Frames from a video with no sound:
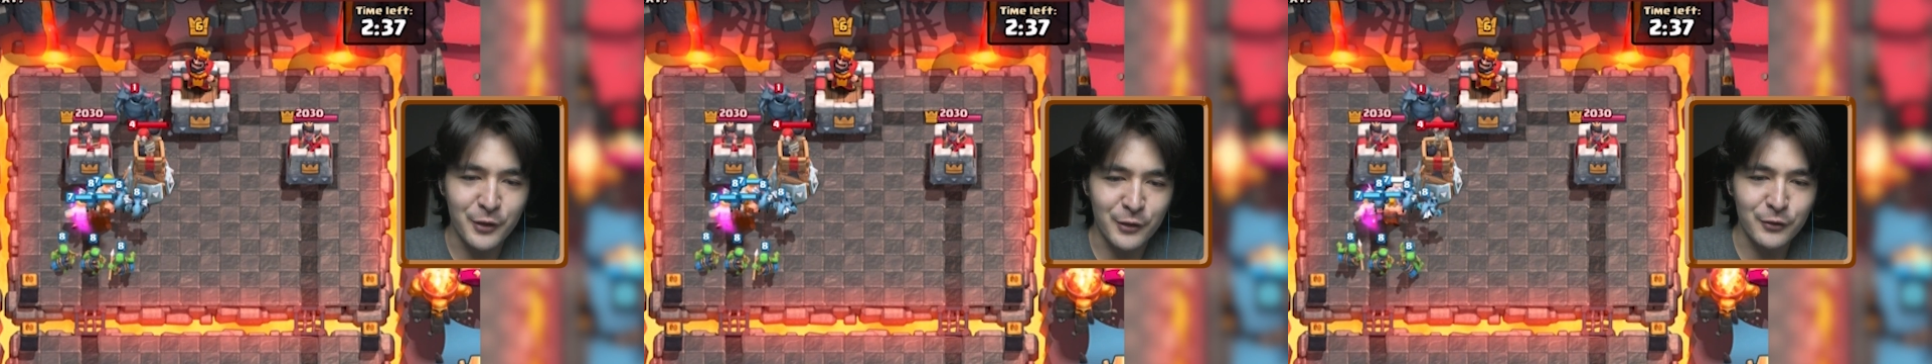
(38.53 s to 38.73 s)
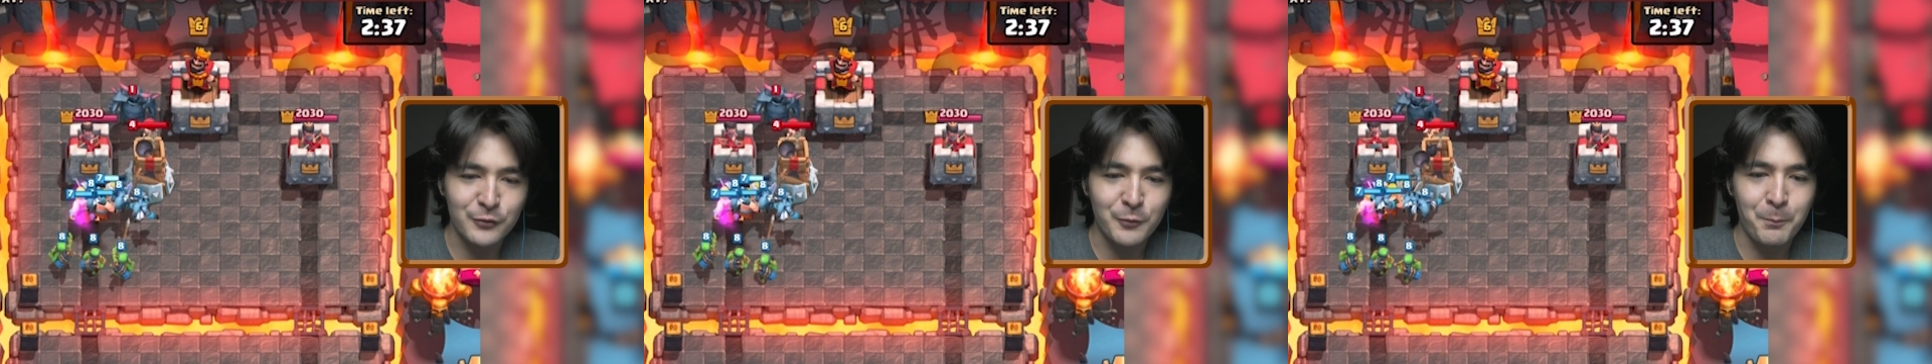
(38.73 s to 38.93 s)

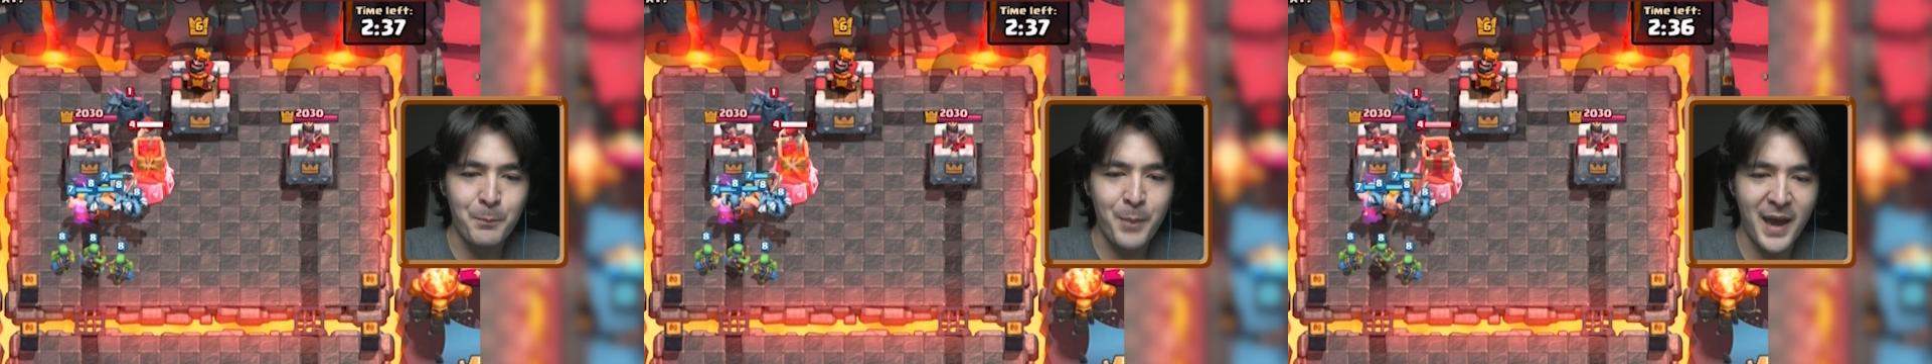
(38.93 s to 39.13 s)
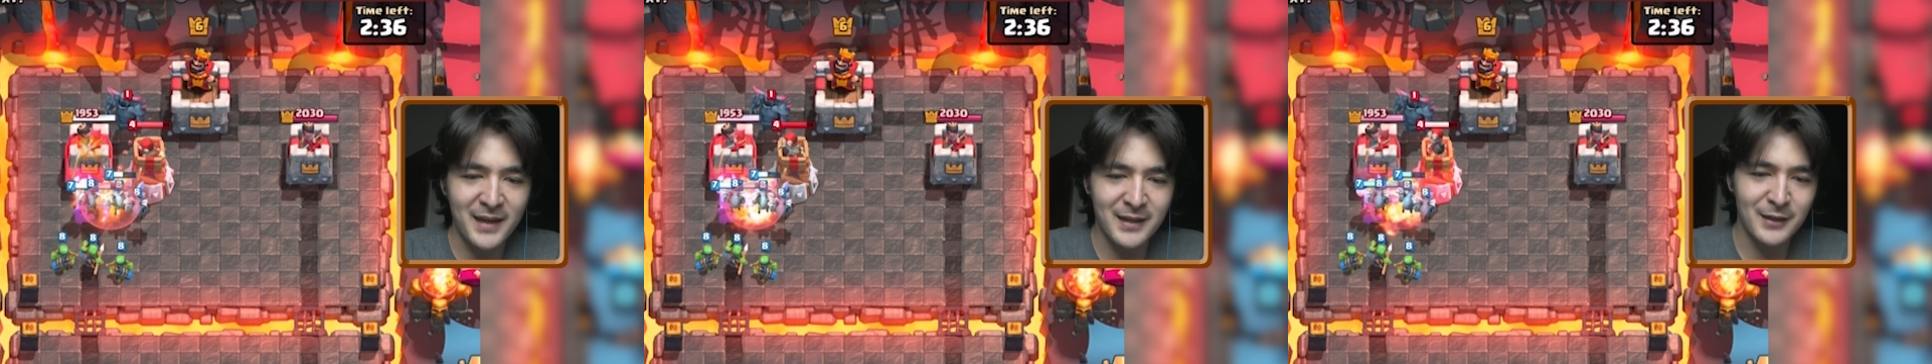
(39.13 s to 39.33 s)
there's a
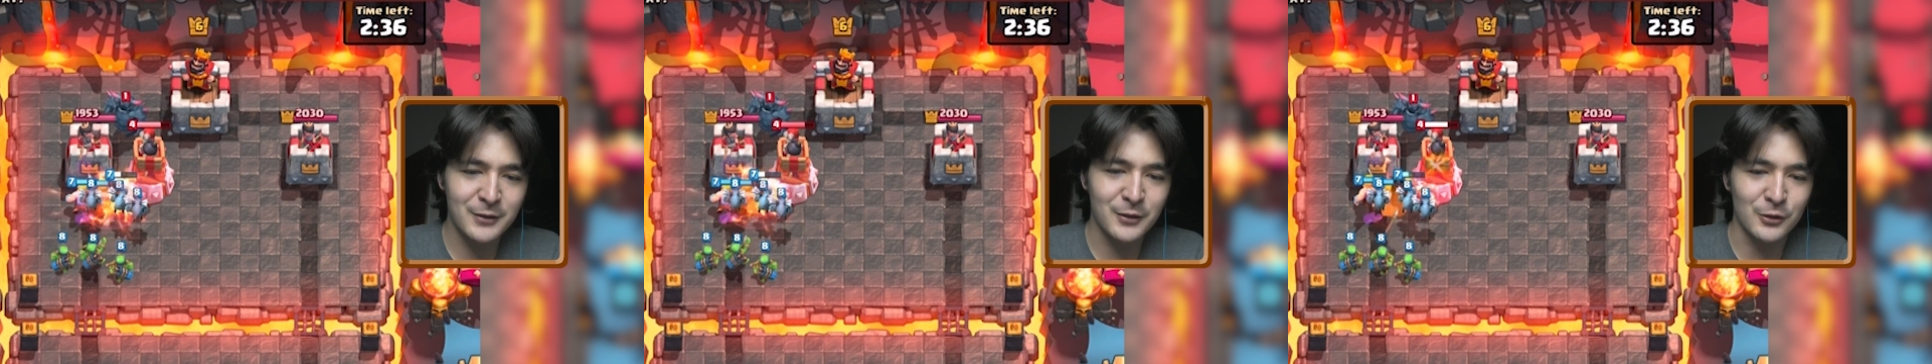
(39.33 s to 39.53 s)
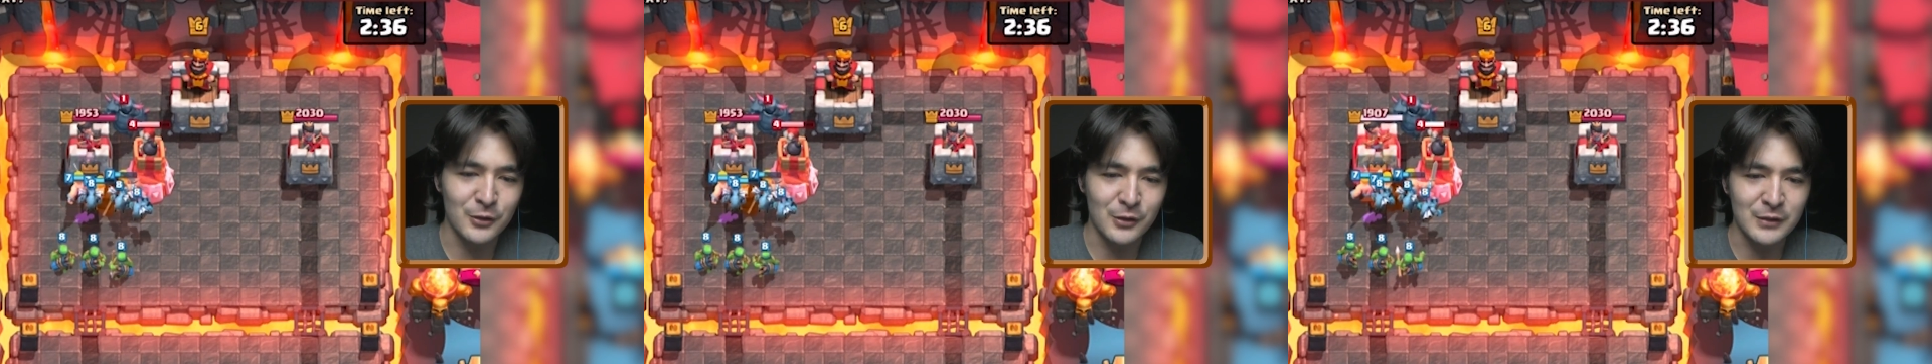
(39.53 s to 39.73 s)
Pekka
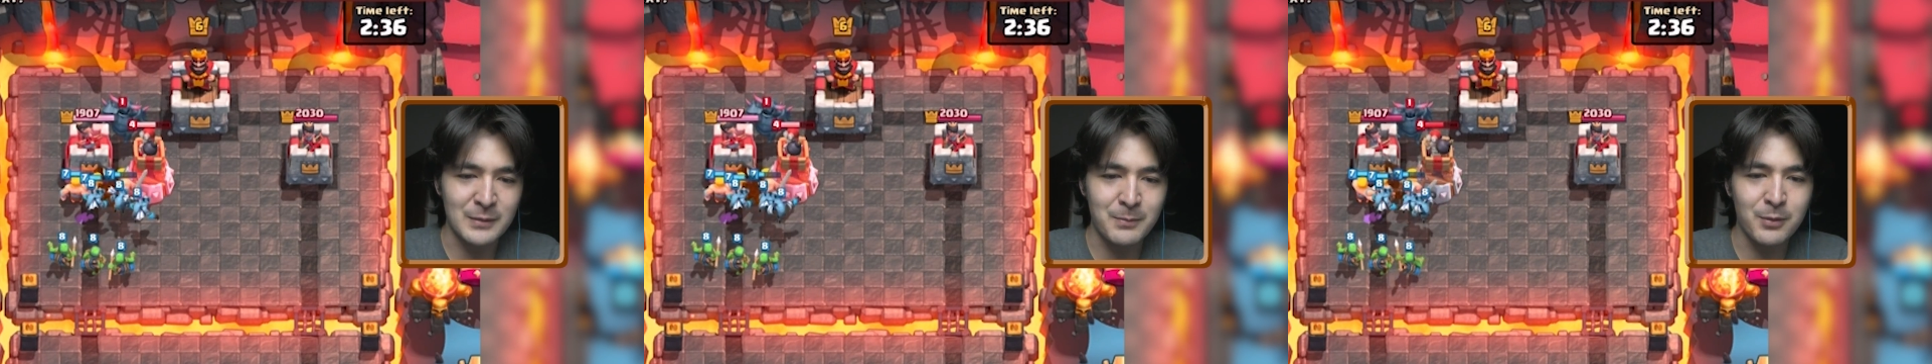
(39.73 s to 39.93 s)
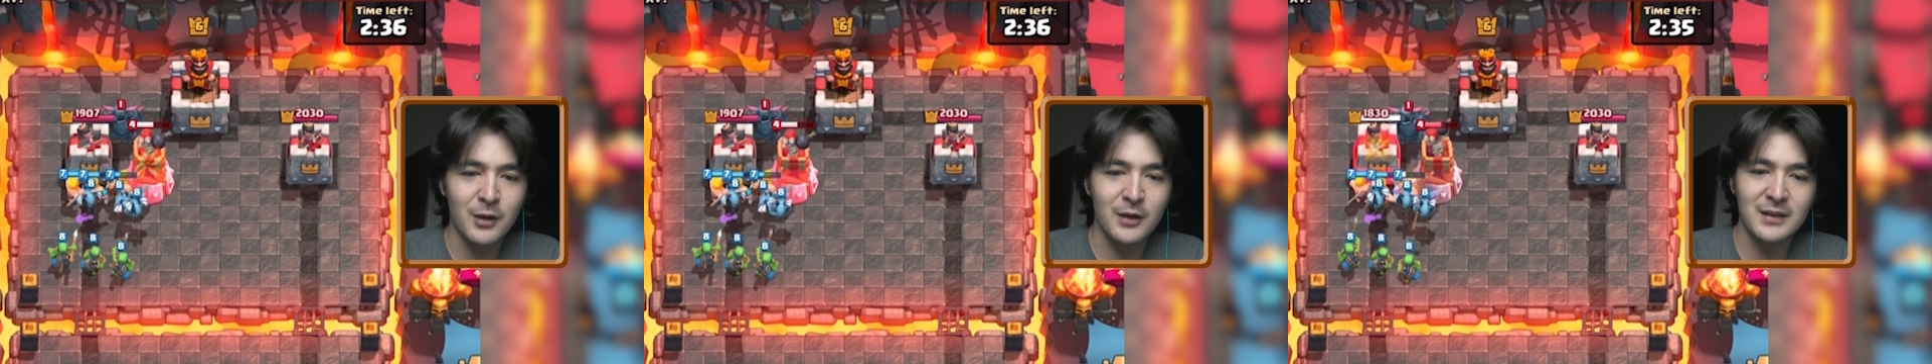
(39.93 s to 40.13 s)
girl
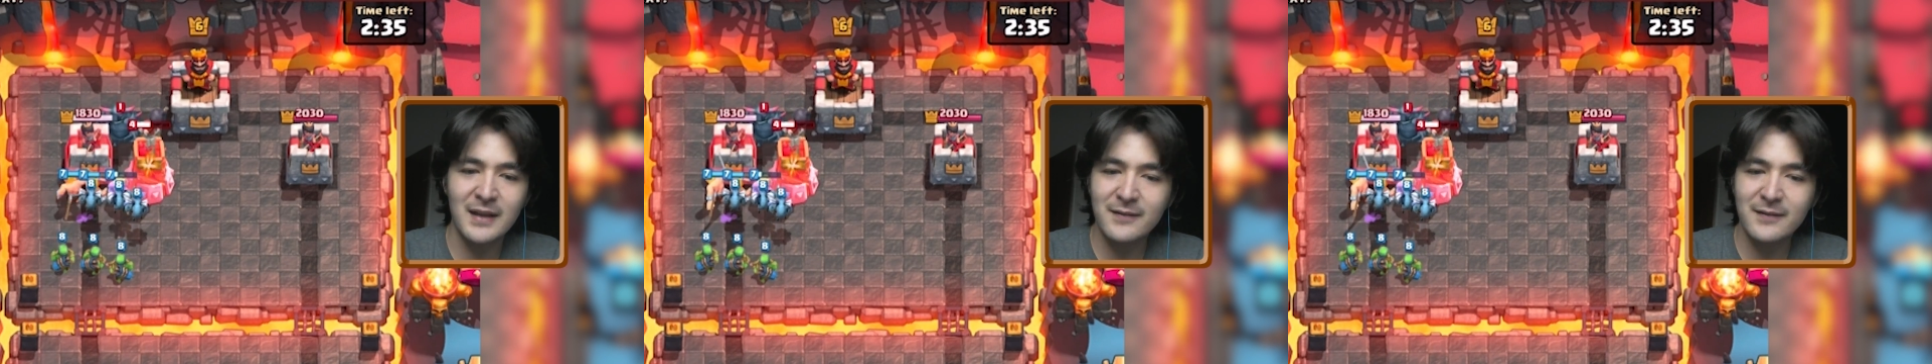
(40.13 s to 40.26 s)
deployed.